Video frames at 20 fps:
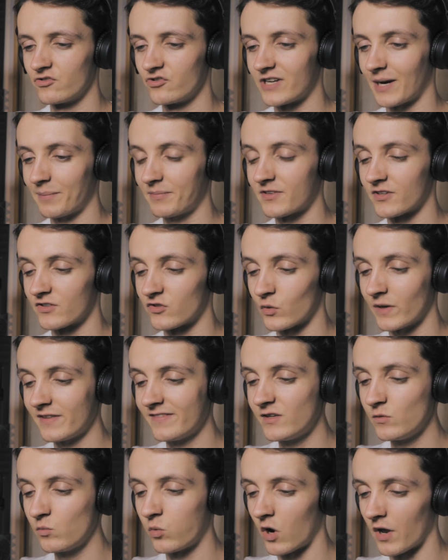Chapter
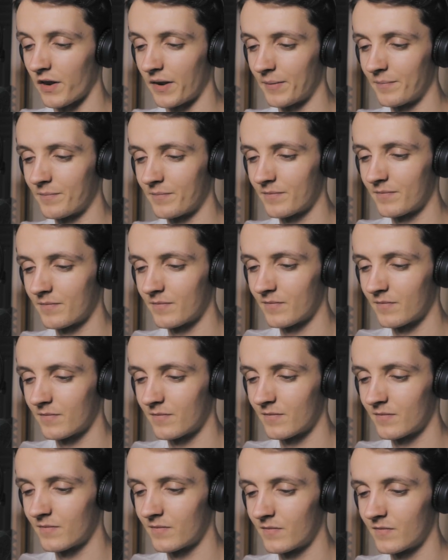21.
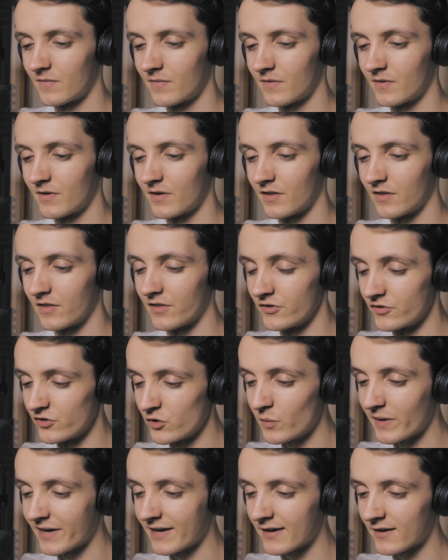The
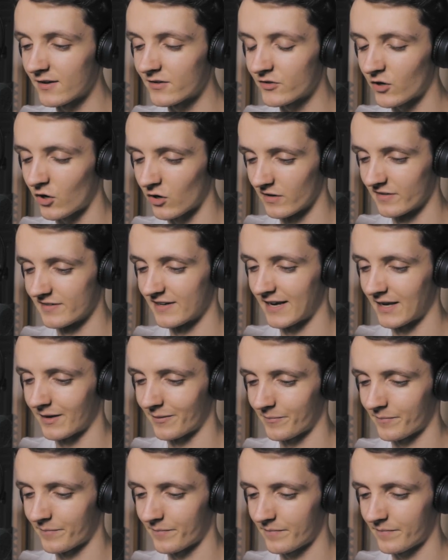New England Holiday.